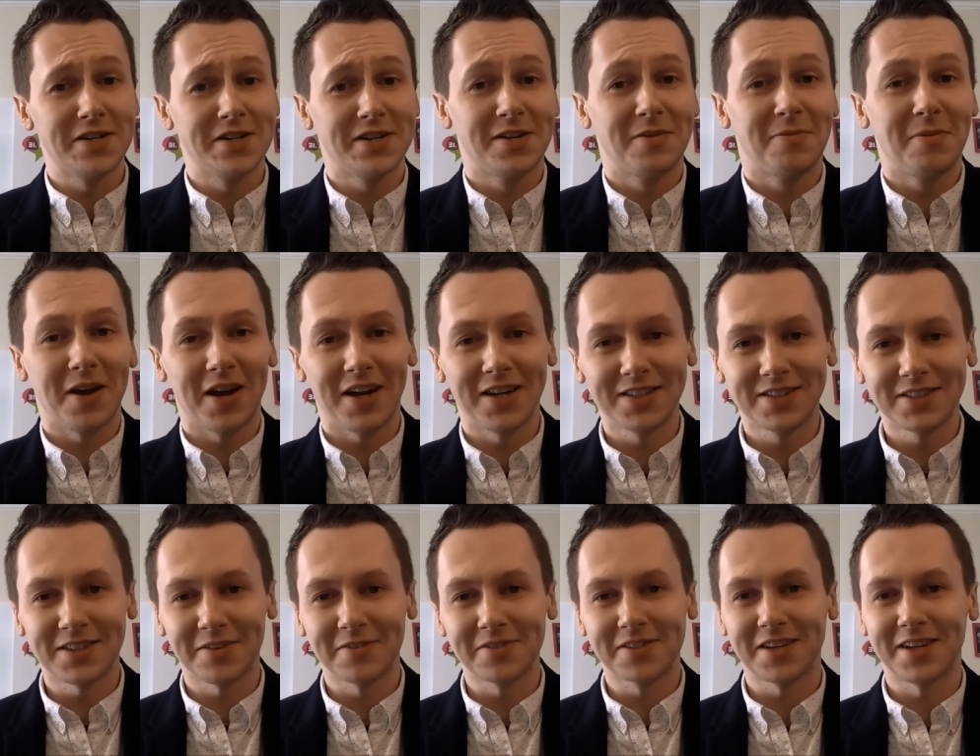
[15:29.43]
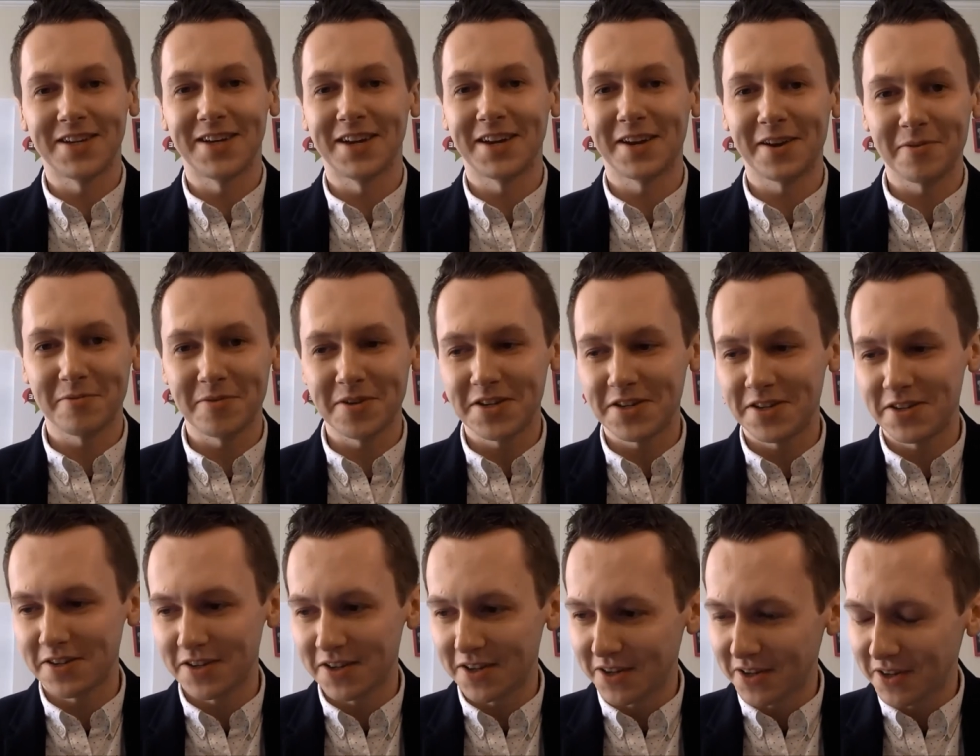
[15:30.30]
to be honest. I was kind of like, I
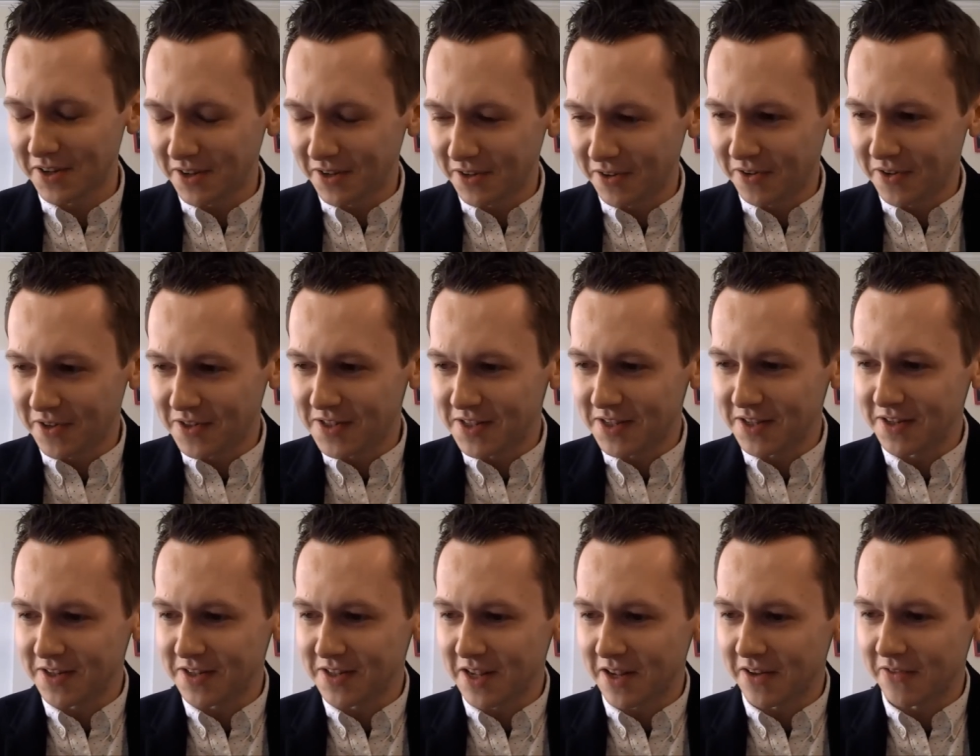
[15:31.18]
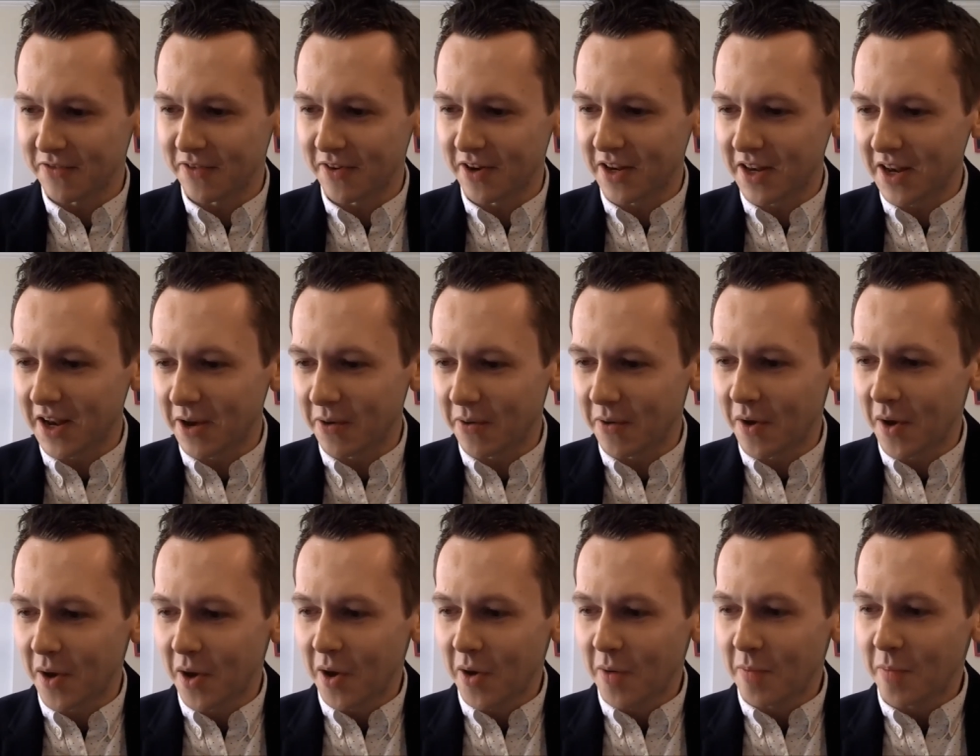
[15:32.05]
wish you could see yourself right now.
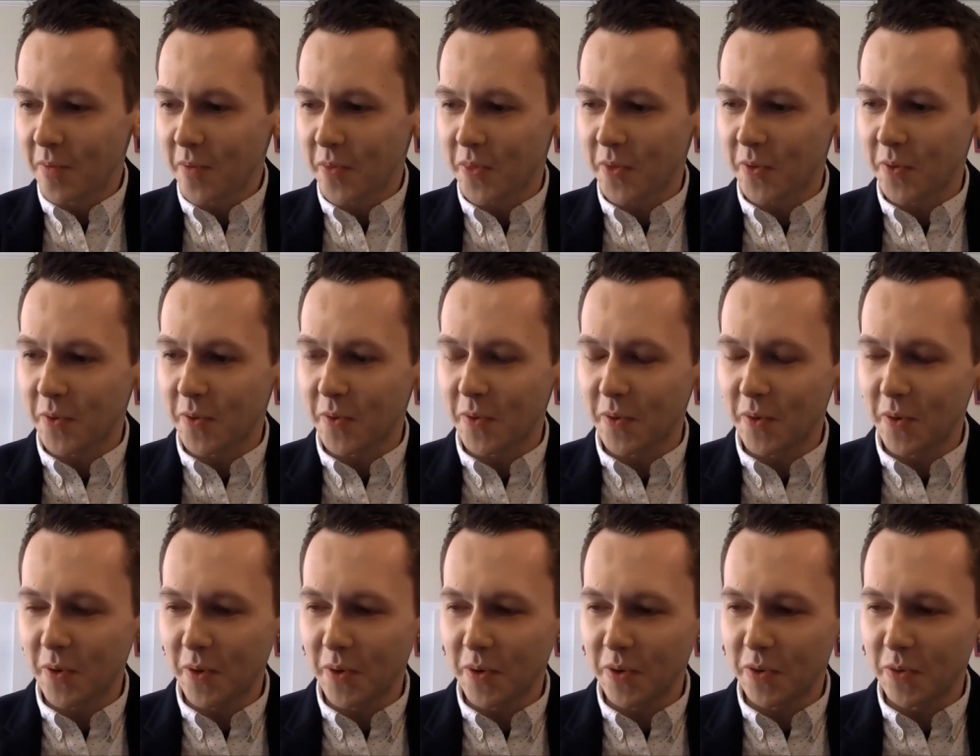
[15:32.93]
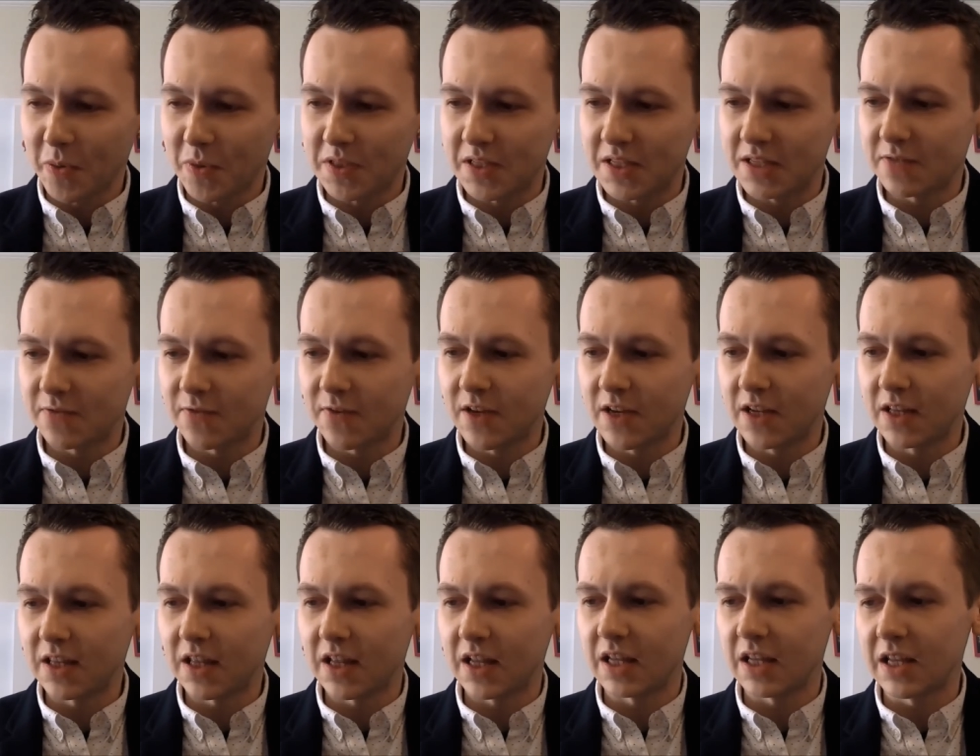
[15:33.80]
But there, there was this feeling
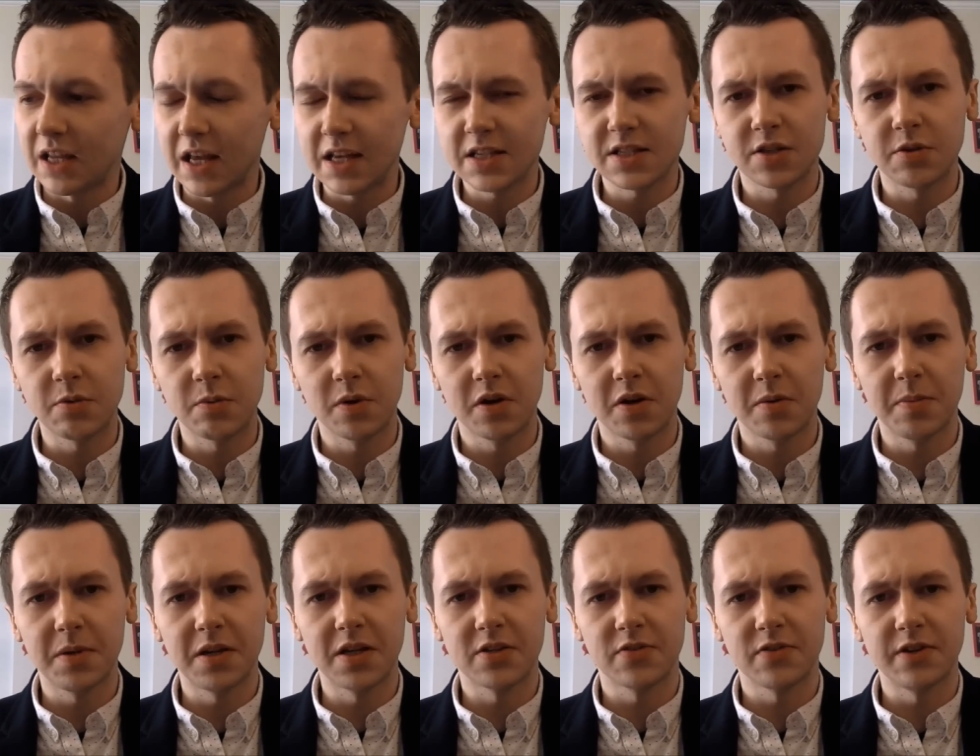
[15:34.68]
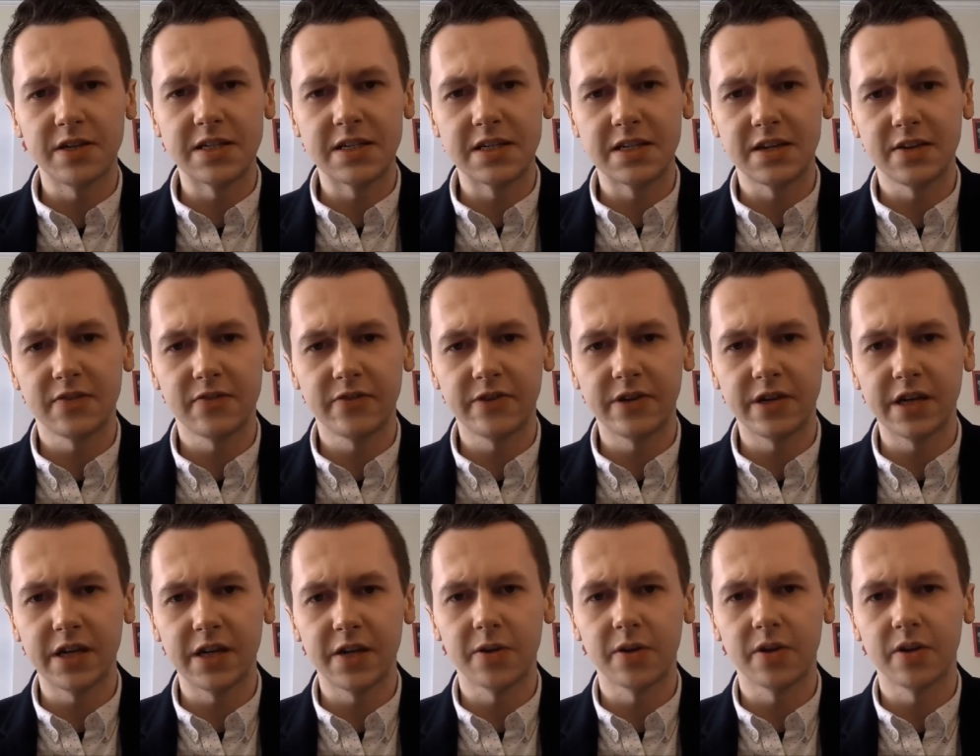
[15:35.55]
that yes, you were being treated
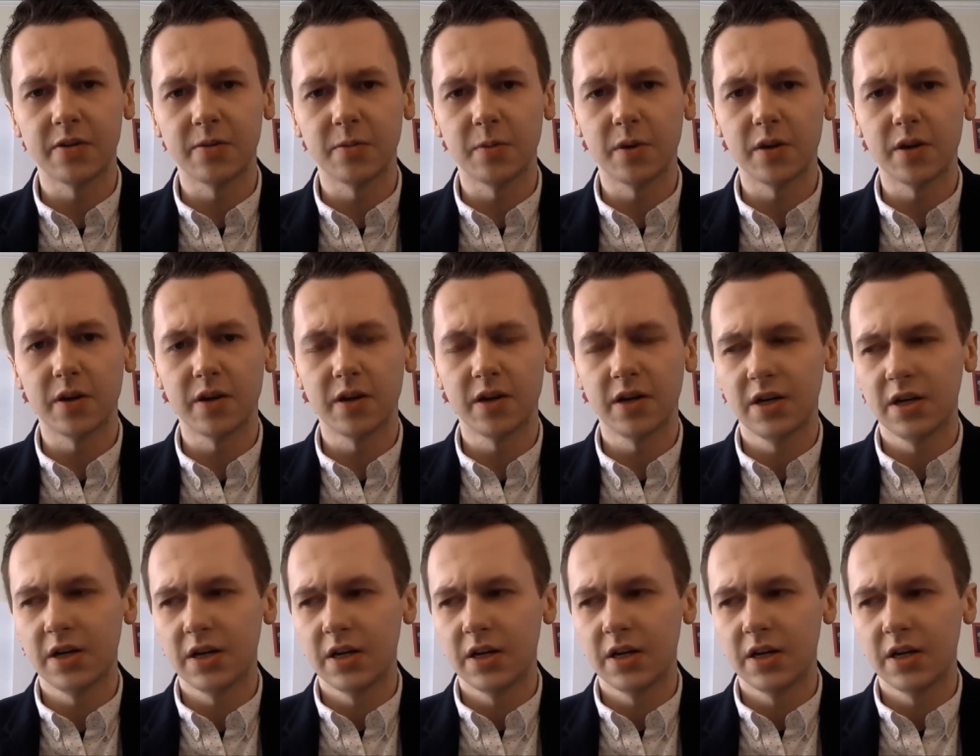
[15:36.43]
differently, or you were,